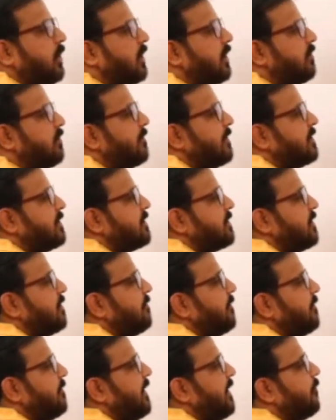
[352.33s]
conventional
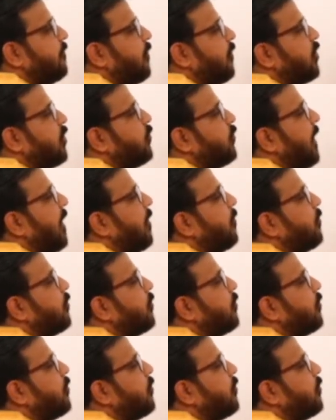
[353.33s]
way, what you have to